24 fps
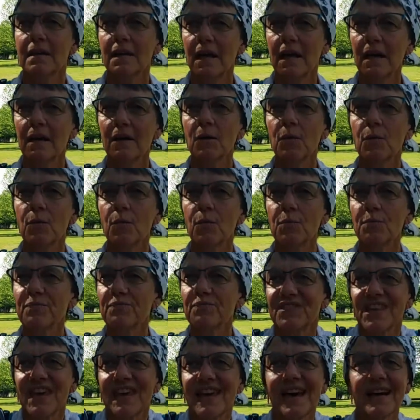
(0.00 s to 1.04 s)
you know,
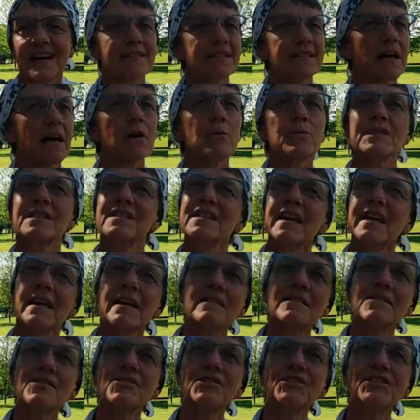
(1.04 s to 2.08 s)
the X L was
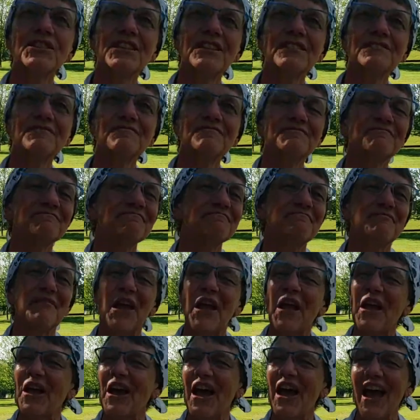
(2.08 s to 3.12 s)
canceled,
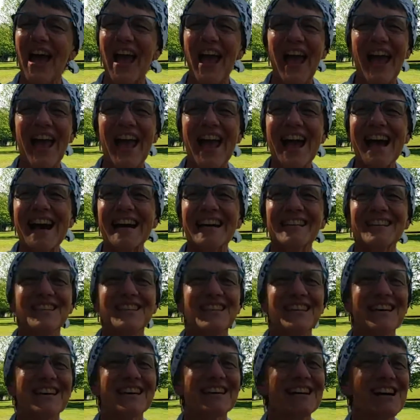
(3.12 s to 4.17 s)

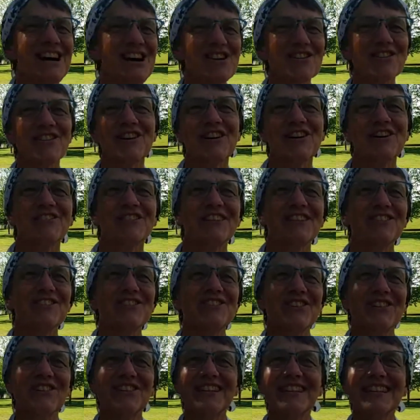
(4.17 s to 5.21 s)
and the Arco
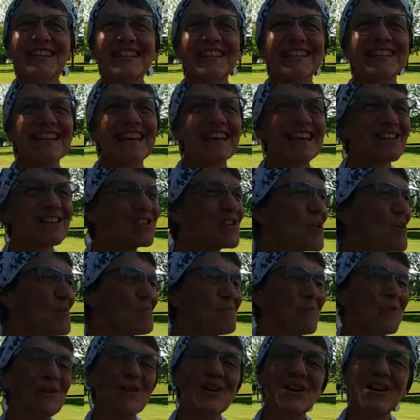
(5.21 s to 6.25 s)
Insurance said no
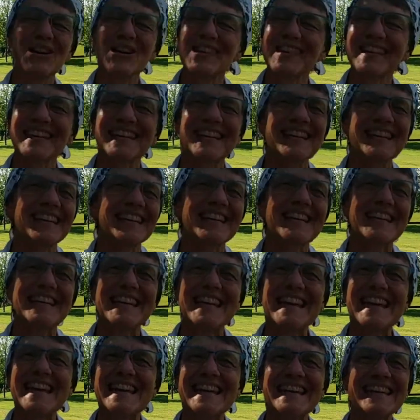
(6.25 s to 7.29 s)
more to the
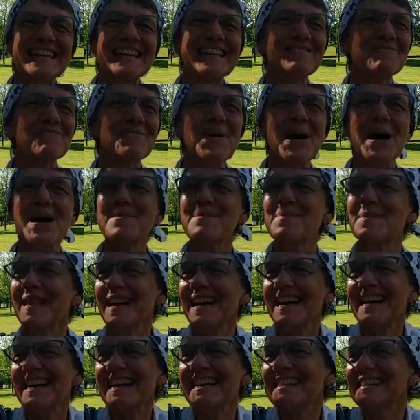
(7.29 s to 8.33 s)
Canadian
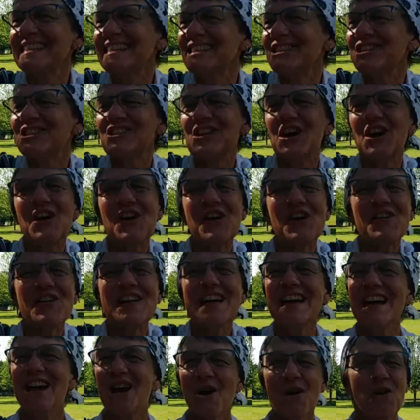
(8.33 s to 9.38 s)
pipelines, so
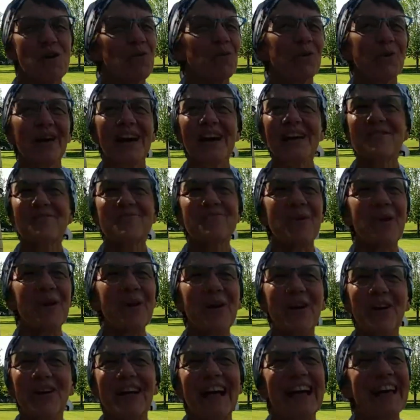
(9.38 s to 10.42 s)
we're on a
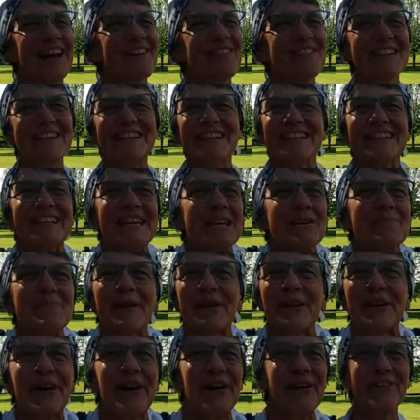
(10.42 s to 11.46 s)
roll, and I want to just keep
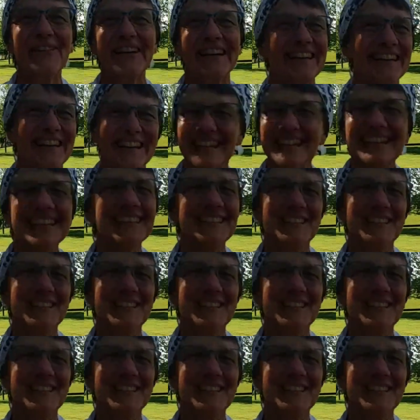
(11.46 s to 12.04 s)
it going.